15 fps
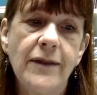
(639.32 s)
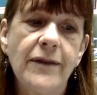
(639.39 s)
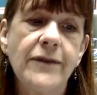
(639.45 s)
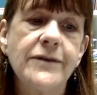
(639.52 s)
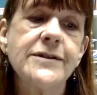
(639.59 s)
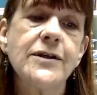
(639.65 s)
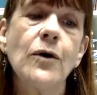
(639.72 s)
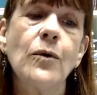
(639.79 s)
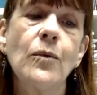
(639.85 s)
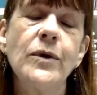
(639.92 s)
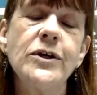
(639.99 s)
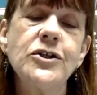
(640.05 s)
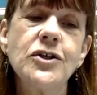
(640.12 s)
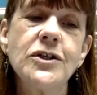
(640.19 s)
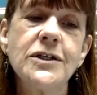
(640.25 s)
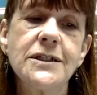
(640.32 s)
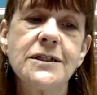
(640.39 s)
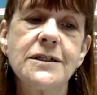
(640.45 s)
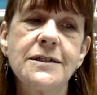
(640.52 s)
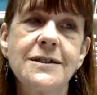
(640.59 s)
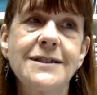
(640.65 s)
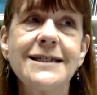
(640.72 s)
So we shouldn't
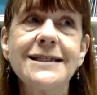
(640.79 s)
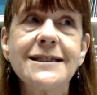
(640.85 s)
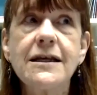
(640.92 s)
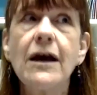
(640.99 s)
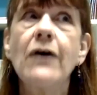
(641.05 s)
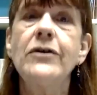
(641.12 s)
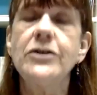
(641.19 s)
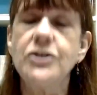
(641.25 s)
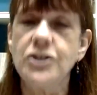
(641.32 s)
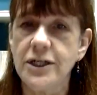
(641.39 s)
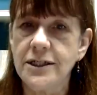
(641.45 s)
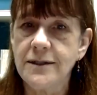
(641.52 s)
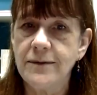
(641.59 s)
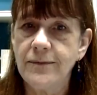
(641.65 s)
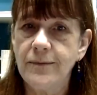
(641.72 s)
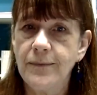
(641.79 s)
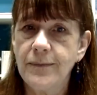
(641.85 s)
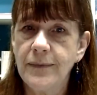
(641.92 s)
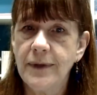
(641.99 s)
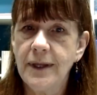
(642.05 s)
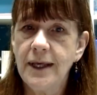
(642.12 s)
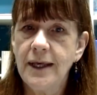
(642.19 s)
discourage it
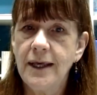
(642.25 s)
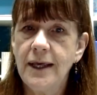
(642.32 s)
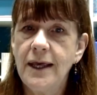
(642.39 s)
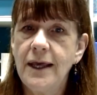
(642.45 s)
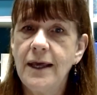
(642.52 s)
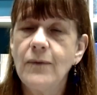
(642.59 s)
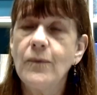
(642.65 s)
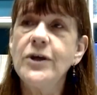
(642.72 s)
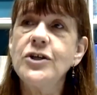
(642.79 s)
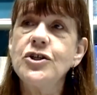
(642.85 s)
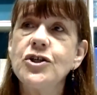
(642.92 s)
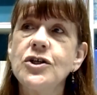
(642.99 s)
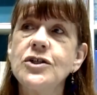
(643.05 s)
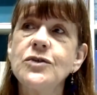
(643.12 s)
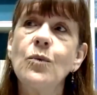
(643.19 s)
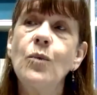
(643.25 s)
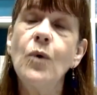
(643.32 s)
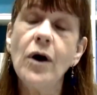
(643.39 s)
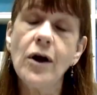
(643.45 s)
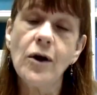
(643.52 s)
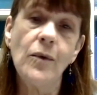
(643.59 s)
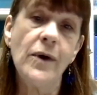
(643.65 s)
we should
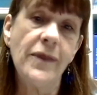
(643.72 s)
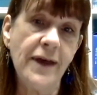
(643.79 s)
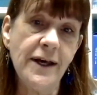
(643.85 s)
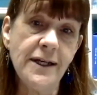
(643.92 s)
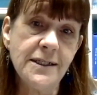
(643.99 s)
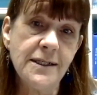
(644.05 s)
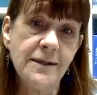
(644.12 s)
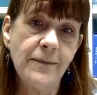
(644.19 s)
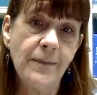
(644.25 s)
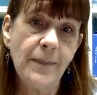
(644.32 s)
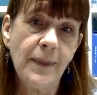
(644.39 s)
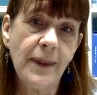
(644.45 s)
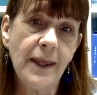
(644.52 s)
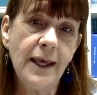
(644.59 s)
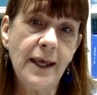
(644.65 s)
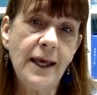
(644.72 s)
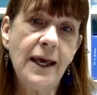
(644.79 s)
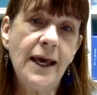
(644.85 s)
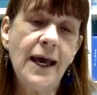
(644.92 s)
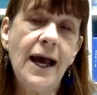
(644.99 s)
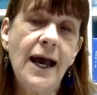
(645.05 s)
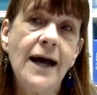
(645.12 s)
work with it
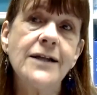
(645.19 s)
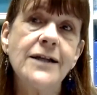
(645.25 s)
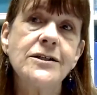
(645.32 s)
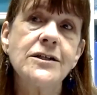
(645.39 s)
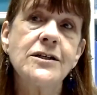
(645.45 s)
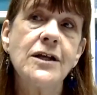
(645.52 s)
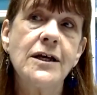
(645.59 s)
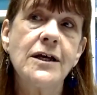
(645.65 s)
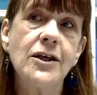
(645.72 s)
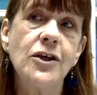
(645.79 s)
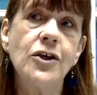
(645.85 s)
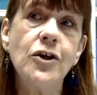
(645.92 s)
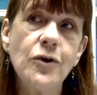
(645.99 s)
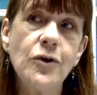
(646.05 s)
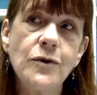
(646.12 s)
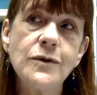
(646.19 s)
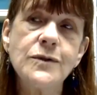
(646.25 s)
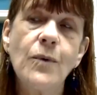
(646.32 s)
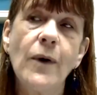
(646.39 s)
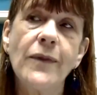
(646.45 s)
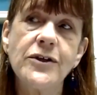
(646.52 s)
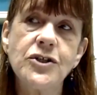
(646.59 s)
and use
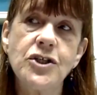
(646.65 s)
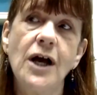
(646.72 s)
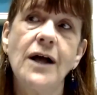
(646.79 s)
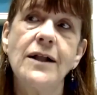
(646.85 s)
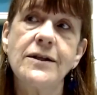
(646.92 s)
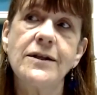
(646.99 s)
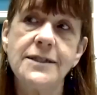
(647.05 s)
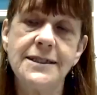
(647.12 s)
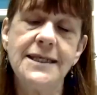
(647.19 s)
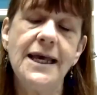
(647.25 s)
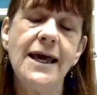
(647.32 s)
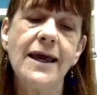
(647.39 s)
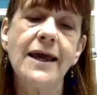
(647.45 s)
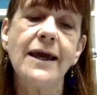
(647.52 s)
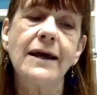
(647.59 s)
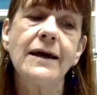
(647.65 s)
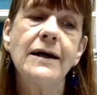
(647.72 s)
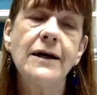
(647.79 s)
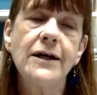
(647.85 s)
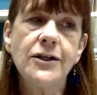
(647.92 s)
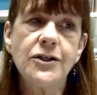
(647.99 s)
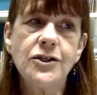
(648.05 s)
what the child is saying
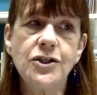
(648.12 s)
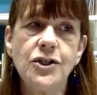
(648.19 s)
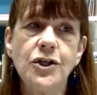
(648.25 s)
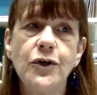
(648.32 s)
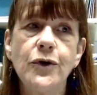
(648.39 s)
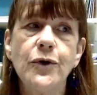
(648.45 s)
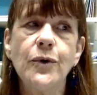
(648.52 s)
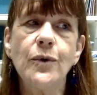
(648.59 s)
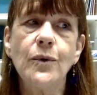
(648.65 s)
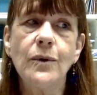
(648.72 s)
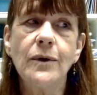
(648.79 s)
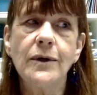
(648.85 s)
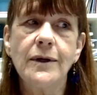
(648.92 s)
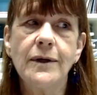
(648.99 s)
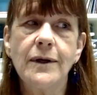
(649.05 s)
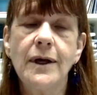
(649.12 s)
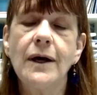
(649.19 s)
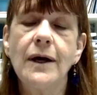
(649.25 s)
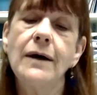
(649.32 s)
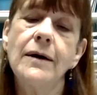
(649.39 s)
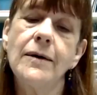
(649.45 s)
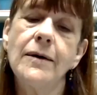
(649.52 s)
to
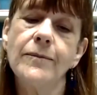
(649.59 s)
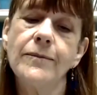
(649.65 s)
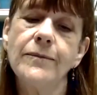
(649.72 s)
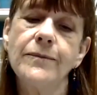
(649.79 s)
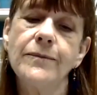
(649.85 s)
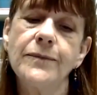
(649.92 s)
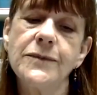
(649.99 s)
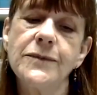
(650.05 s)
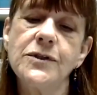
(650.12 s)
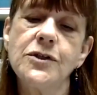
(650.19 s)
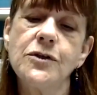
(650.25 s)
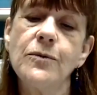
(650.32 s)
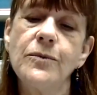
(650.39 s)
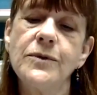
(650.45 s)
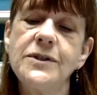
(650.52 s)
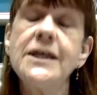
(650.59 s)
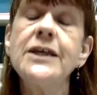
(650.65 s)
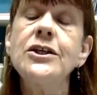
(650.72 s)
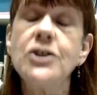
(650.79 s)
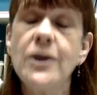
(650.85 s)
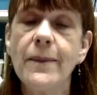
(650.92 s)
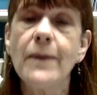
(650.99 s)
um, to
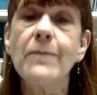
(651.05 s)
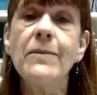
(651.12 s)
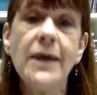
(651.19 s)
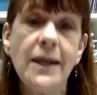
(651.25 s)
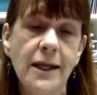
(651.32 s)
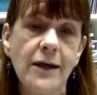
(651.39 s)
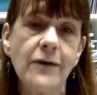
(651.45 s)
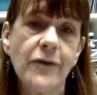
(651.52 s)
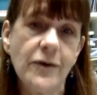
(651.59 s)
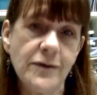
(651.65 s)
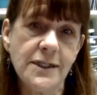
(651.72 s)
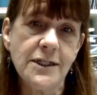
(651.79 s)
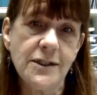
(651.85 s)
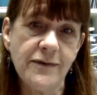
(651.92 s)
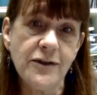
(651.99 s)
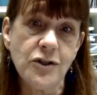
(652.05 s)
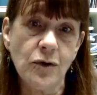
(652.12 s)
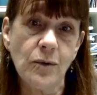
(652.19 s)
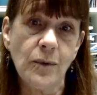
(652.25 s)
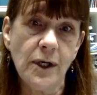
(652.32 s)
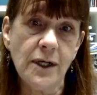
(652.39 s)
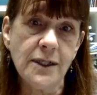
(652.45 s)
teach him the meaning of those
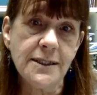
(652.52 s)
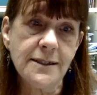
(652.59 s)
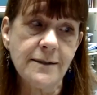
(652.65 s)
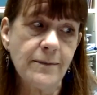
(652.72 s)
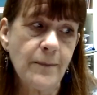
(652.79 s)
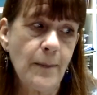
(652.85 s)
individual words.